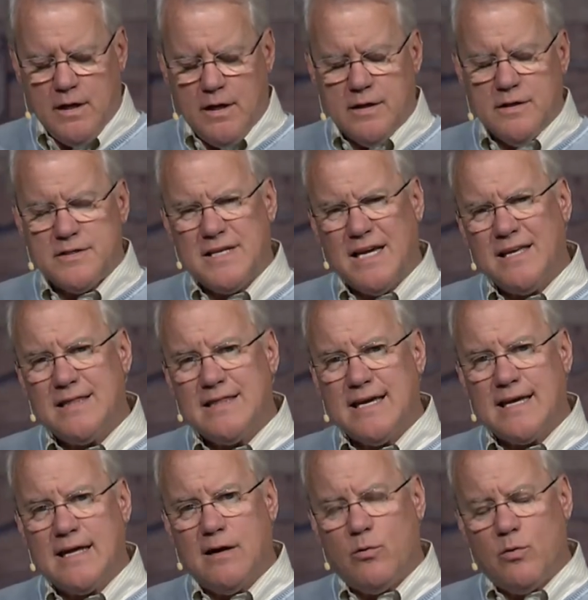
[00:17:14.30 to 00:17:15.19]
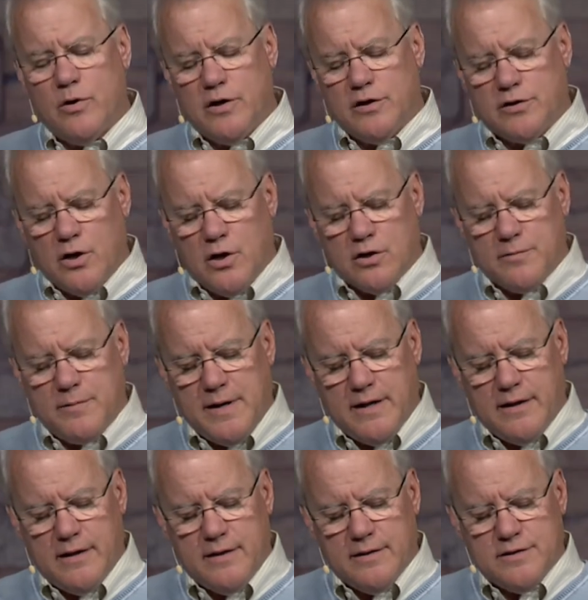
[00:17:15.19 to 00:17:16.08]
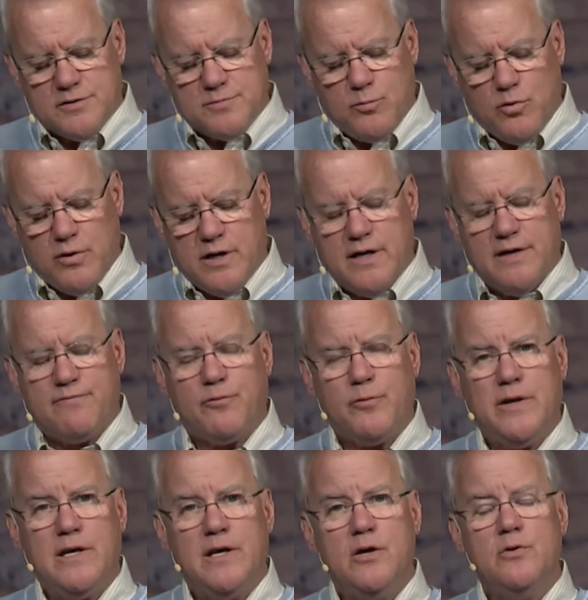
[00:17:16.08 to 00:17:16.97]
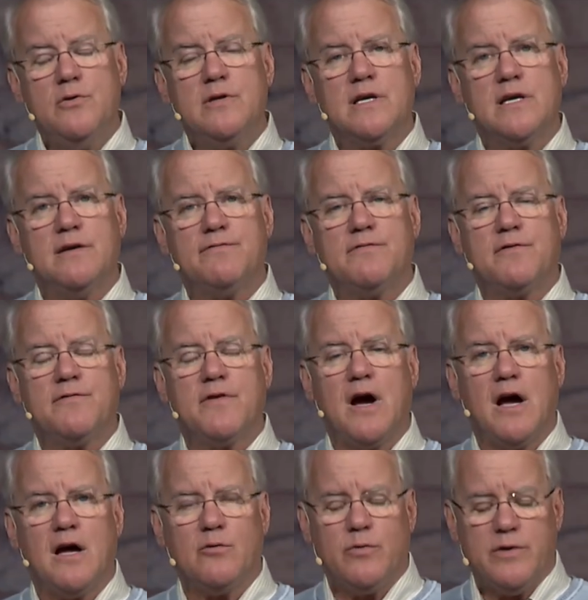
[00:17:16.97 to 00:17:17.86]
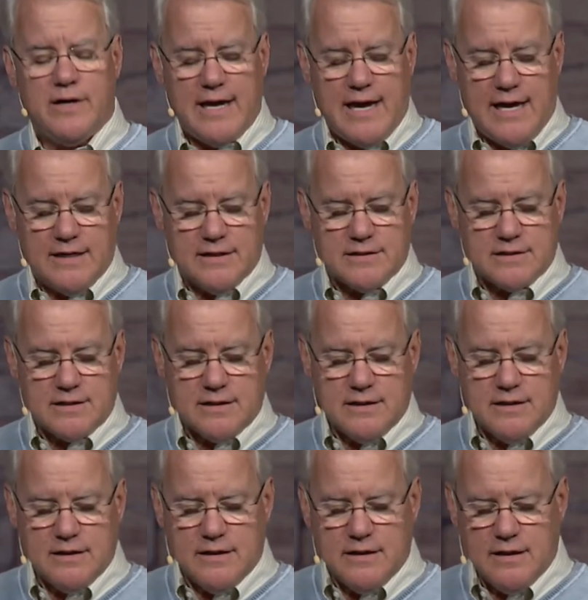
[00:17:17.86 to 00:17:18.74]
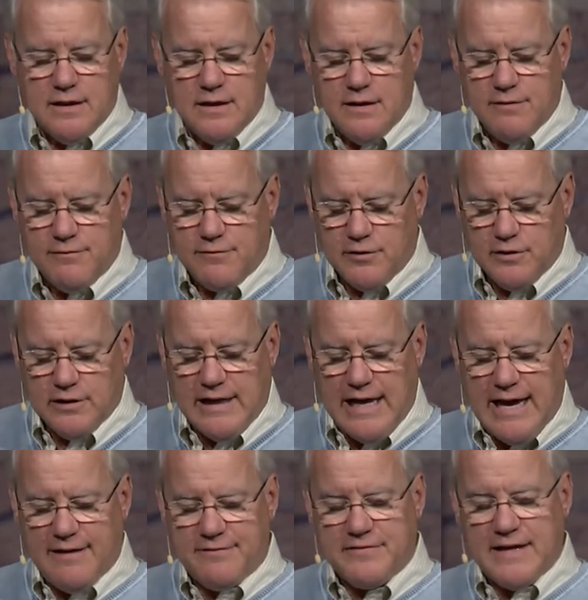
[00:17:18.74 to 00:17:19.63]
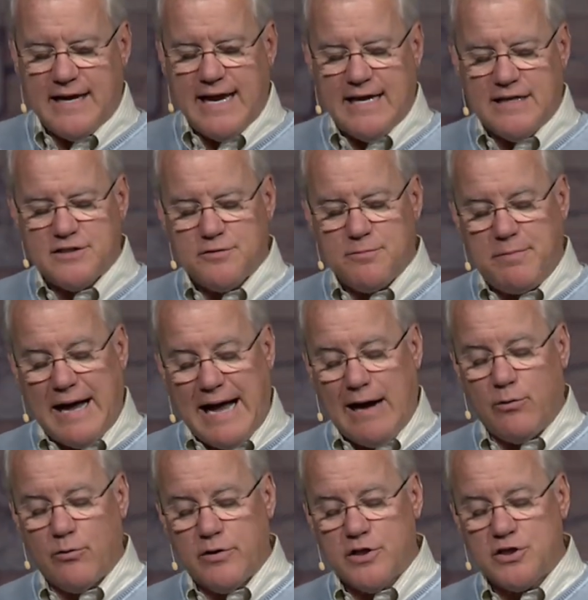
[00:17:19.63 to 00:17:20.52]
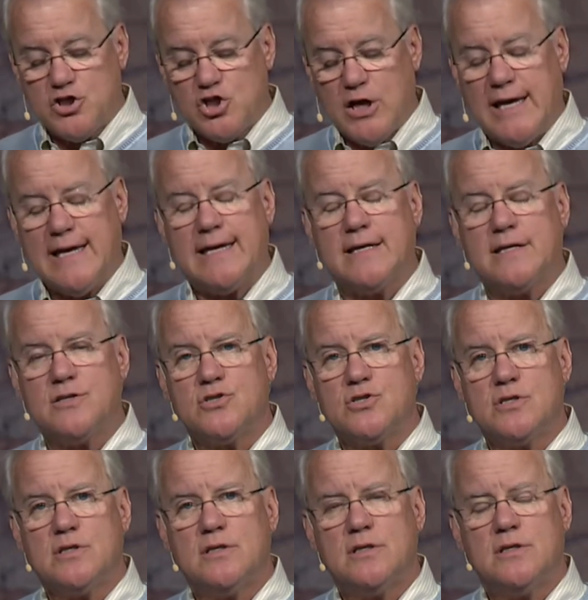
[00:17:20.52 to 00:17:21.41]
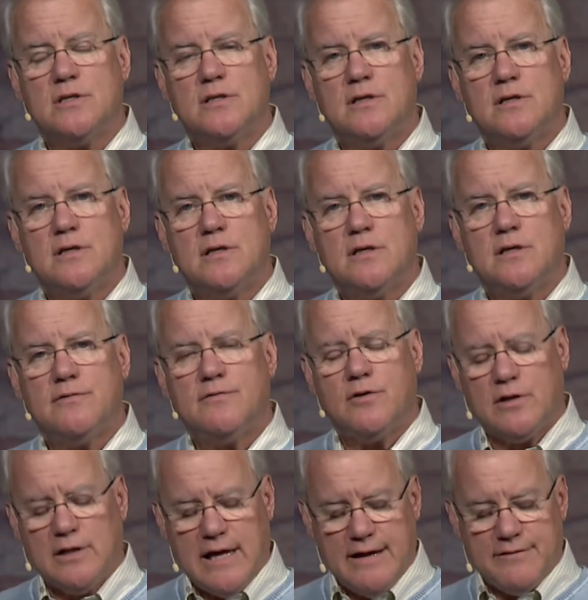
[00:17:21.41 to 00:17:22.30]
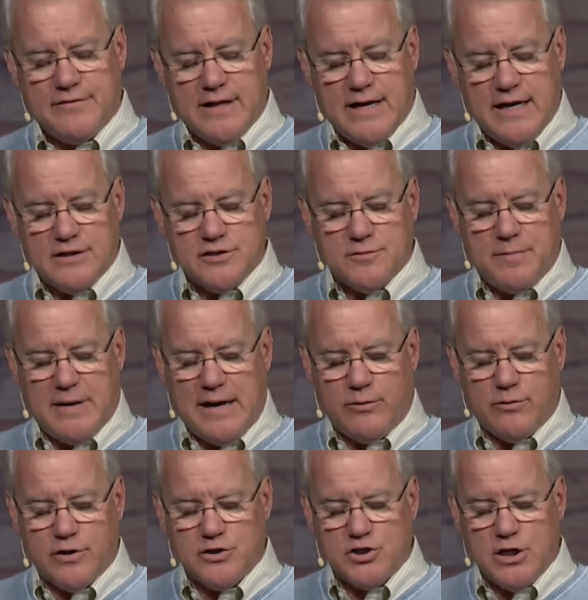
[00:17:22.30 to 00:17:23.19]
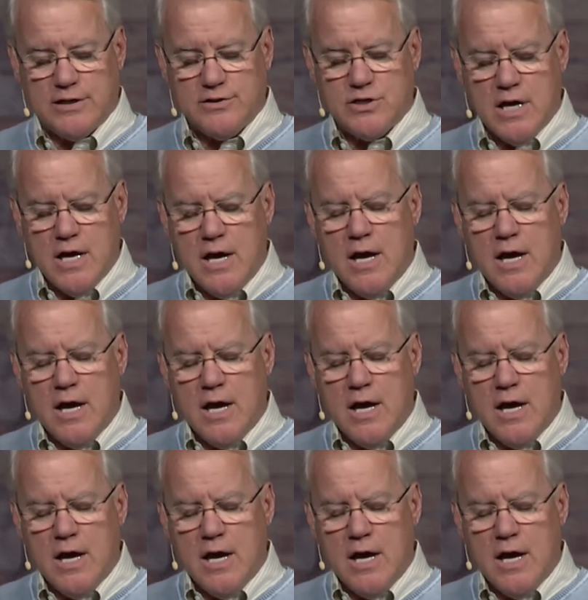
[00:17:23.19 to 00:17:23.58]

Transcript: Second thing that I want to talk about this morning, if we knew the gift of God, we'd ask for a life that has the power to change. For a life that has the power to change.